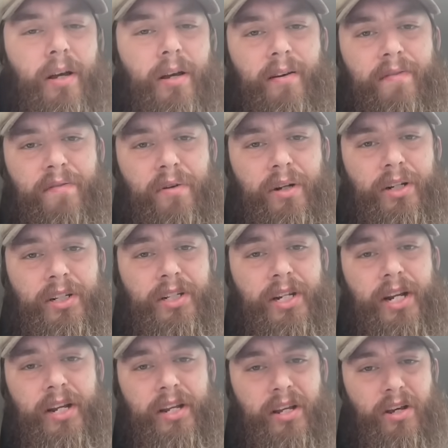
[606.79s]
for
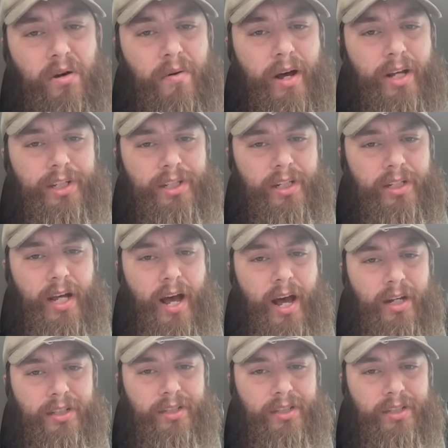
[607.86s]
DDoS attacks,